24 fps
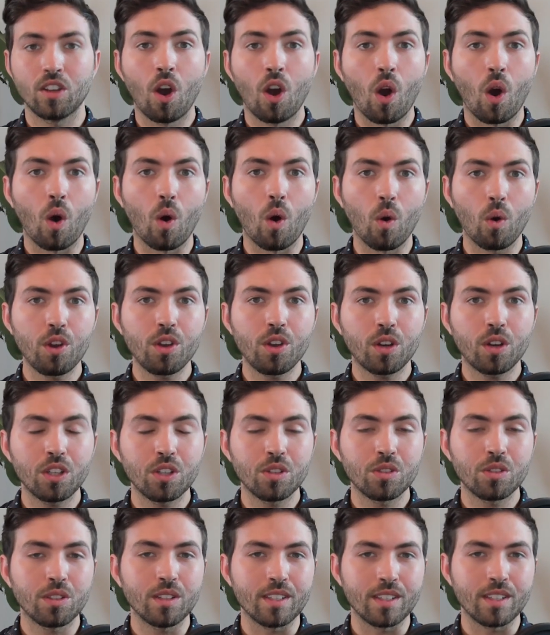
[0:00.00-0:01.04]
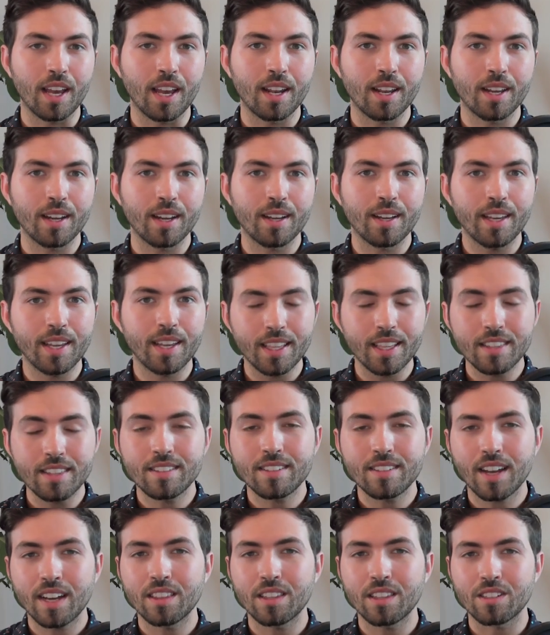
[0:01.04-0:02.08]
or you could use the data
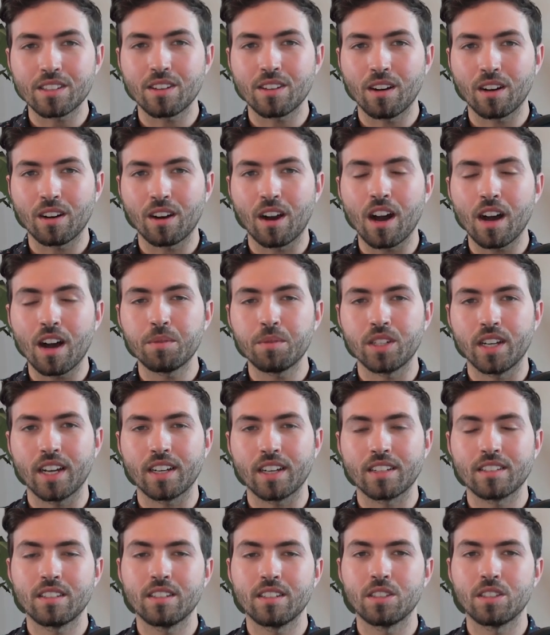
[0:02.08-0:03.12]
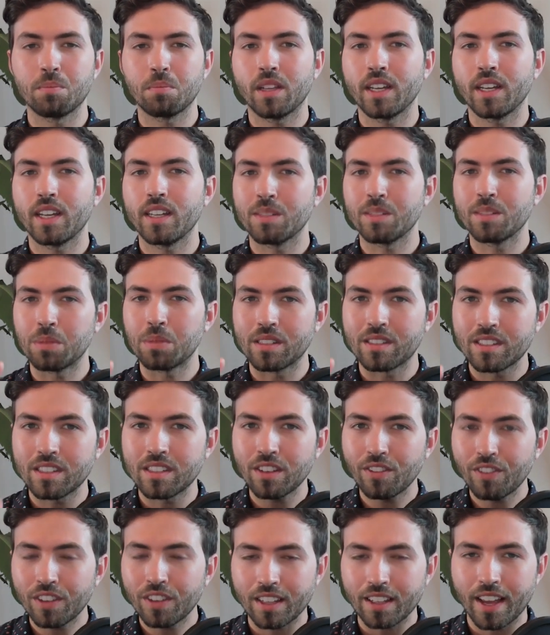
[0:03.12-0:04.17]
inside the song objects to display in
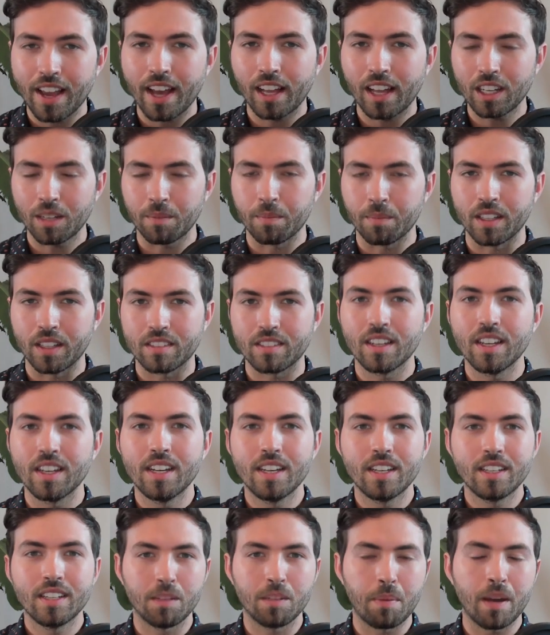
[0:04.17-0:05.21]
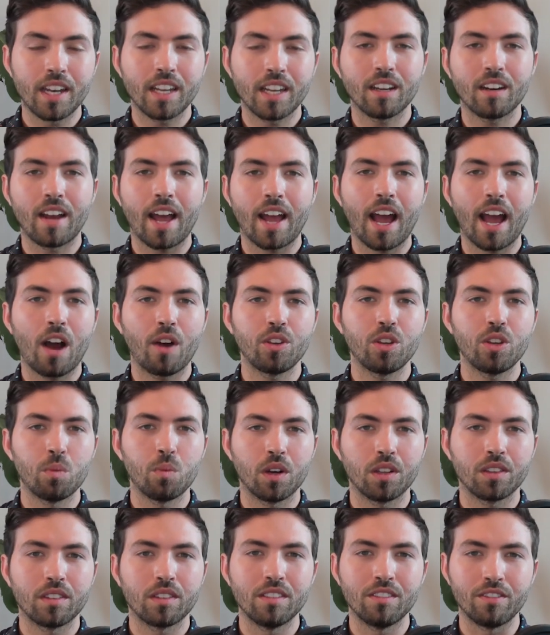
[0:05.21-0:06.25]
specific elements depending on how you
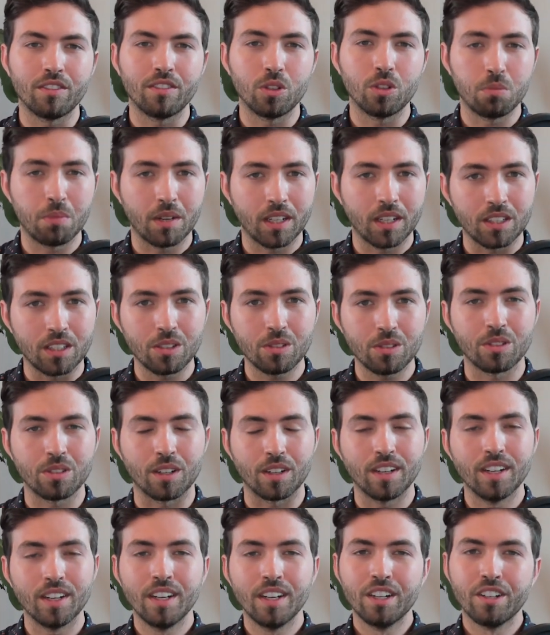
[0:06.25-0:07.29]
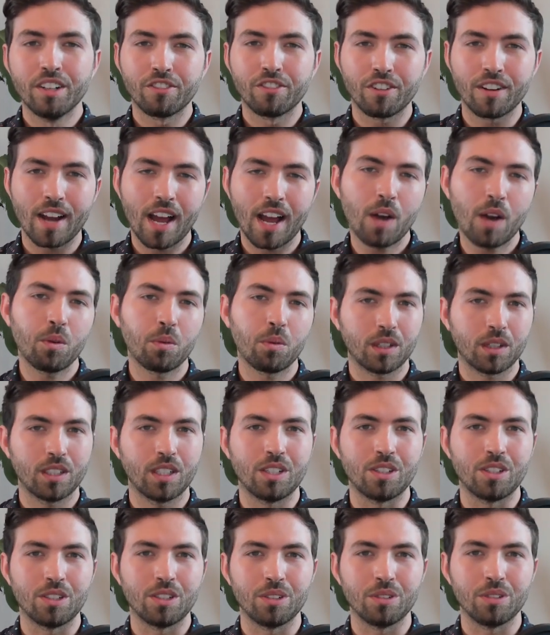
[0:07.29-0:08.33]
want them viewed by the user. For now, what we're going to
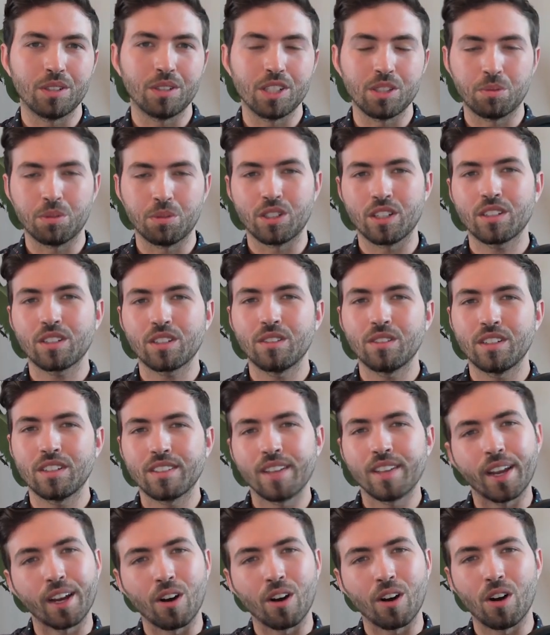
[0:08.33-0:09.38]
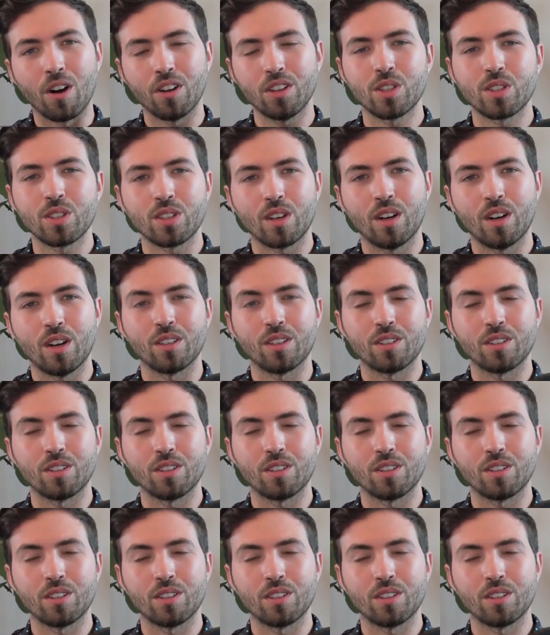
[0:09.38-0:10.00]
do is we're just going to take all the songs and